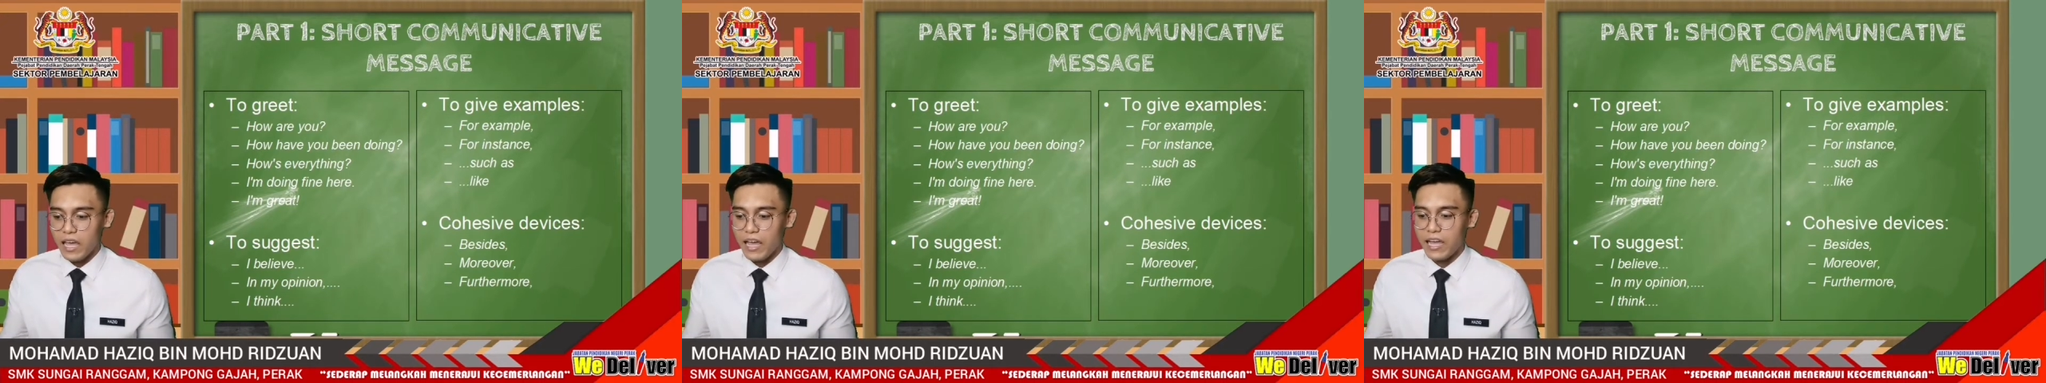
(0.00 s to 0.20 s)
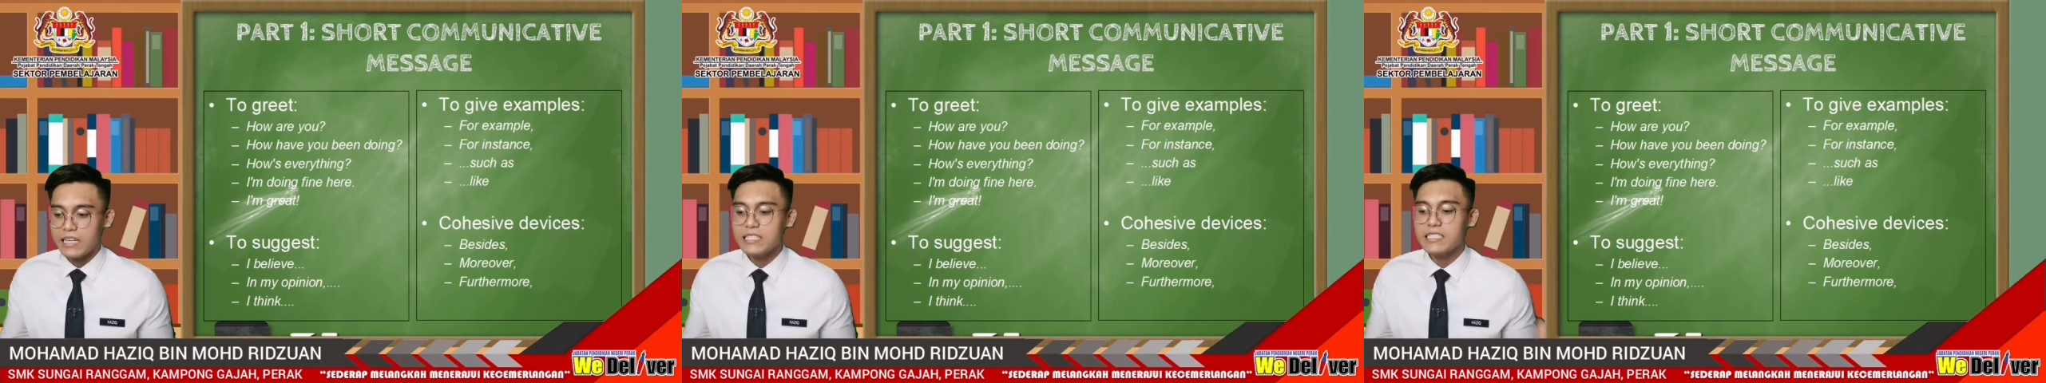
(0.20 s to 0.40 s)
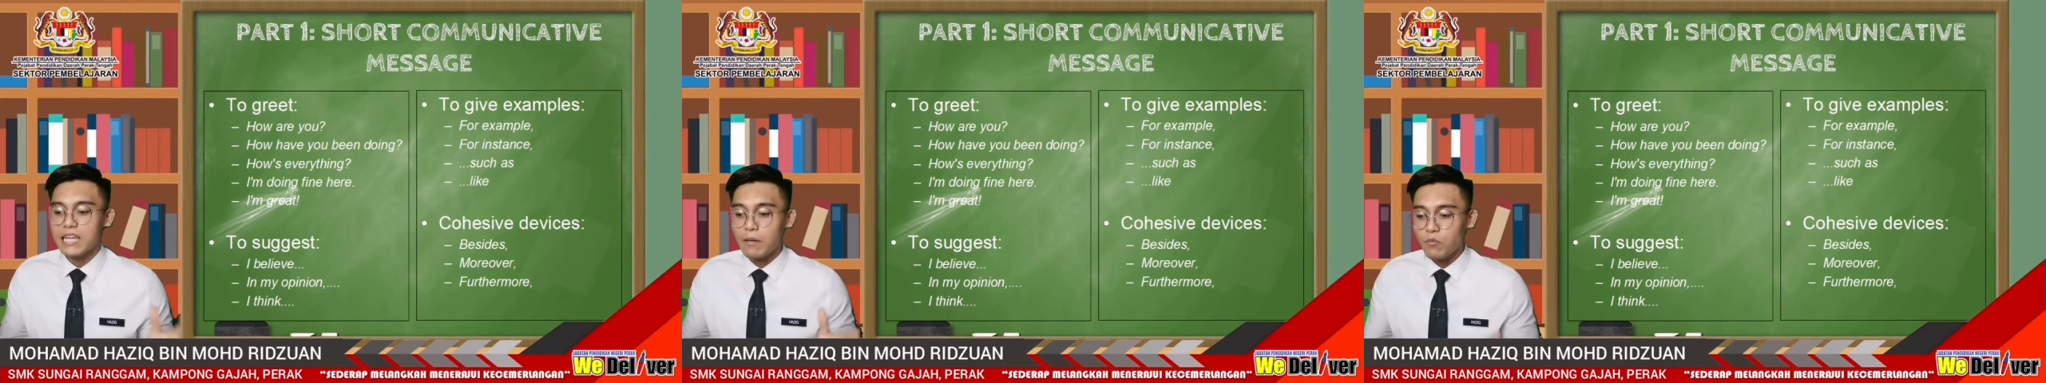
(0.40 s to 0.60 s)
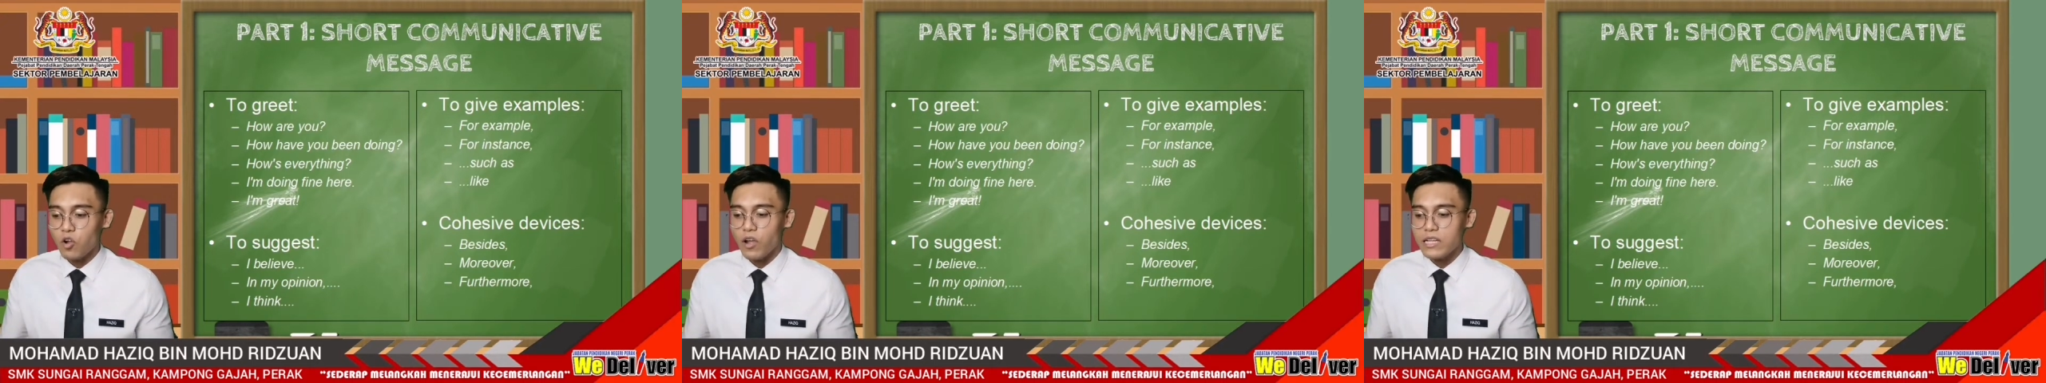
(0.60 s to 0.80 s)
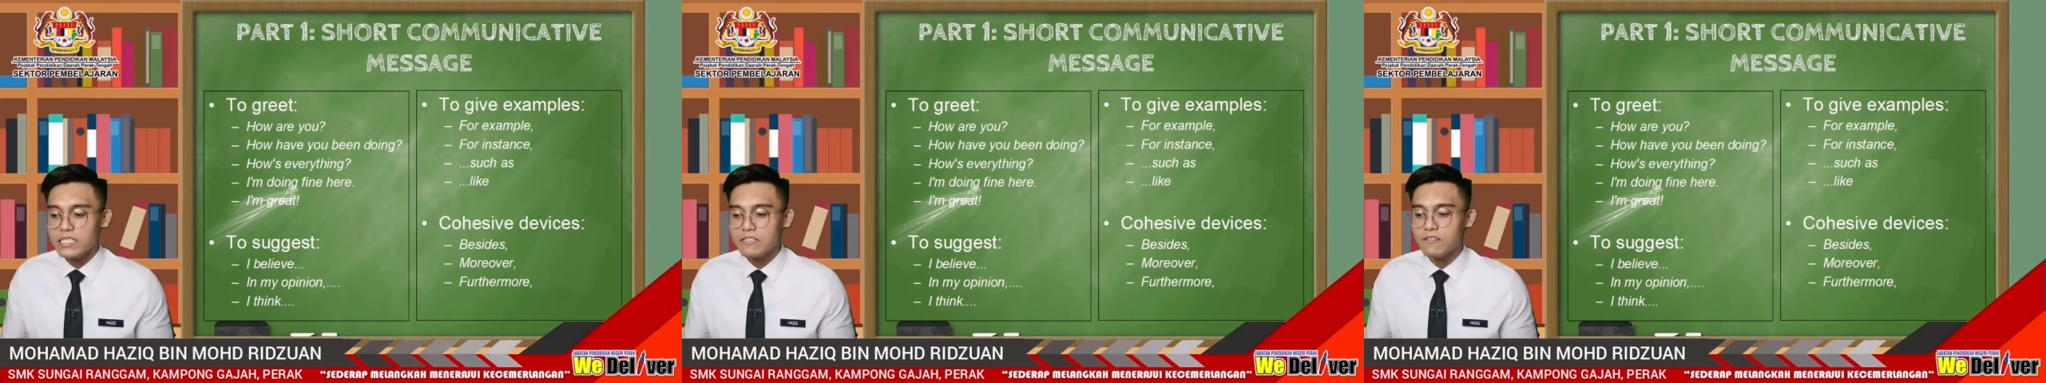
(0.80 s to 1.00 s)
And some
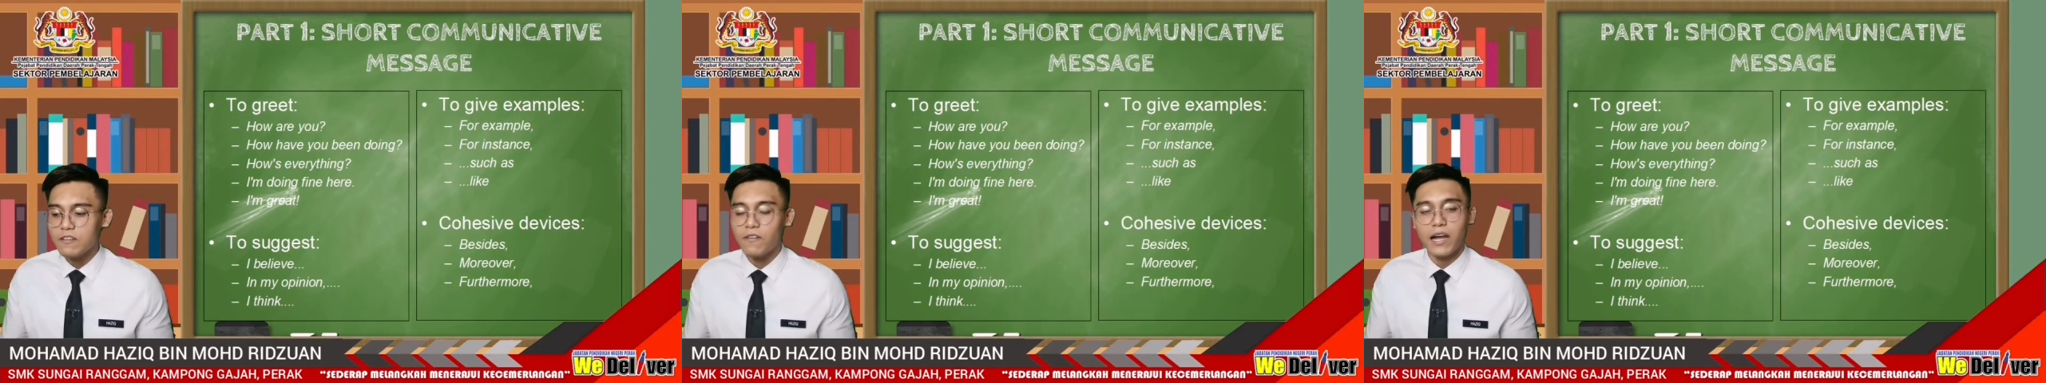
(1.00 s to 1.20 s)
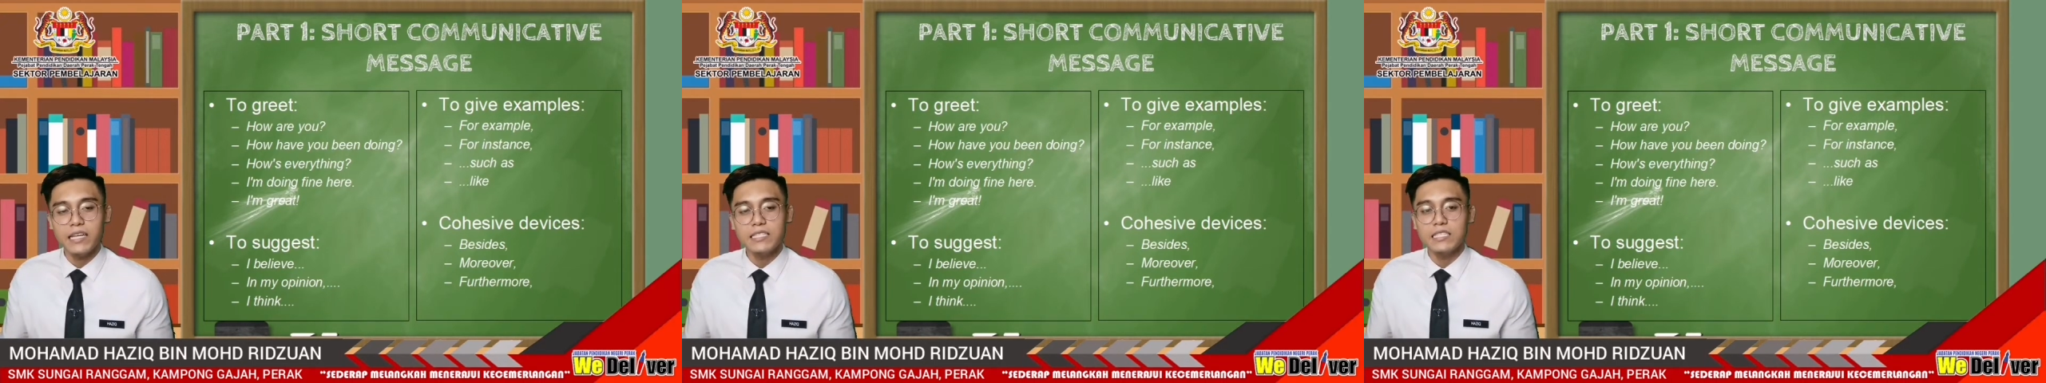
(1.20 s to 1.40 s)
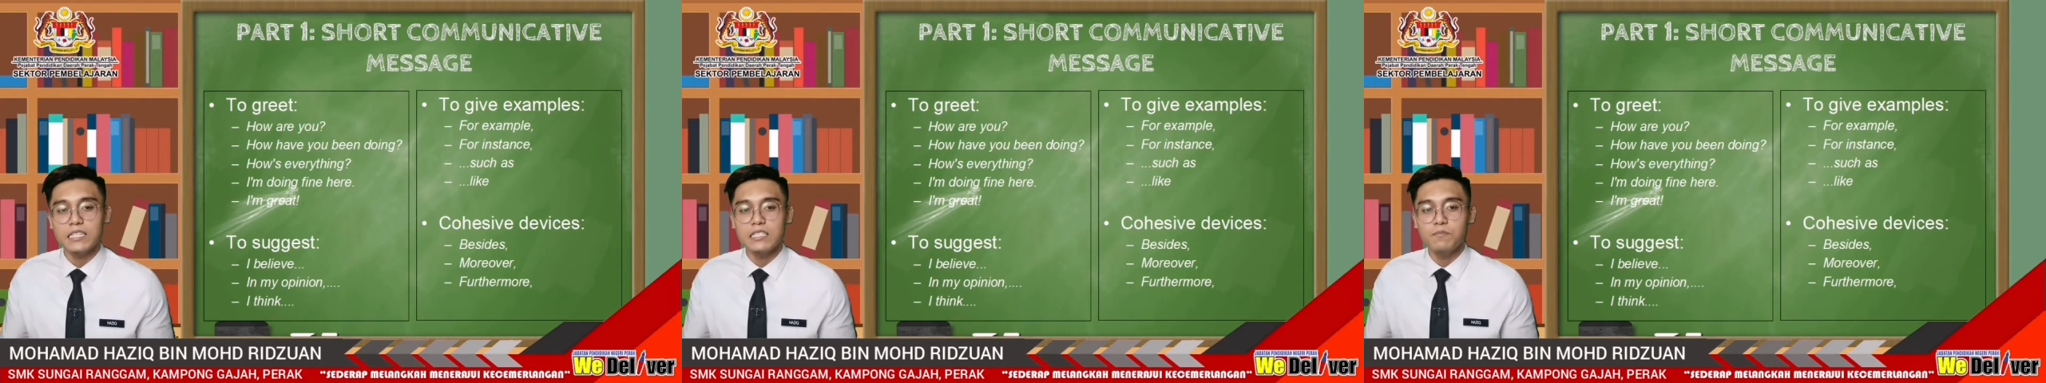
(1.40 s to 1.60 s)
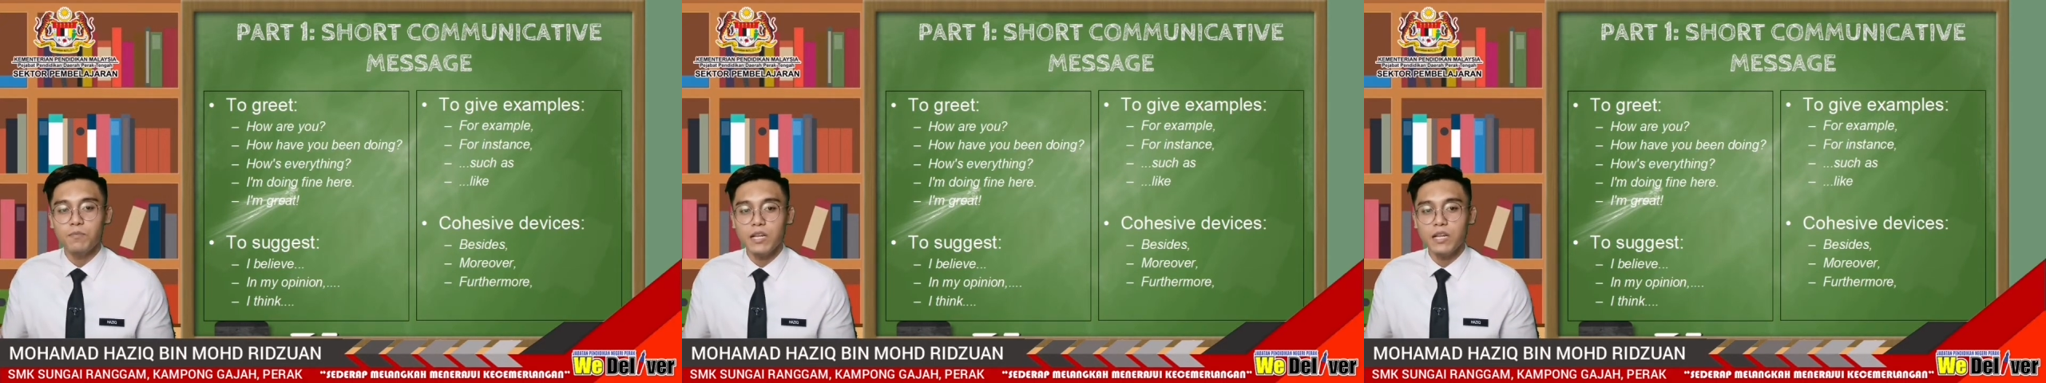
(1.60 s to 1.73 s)
cohesive devices,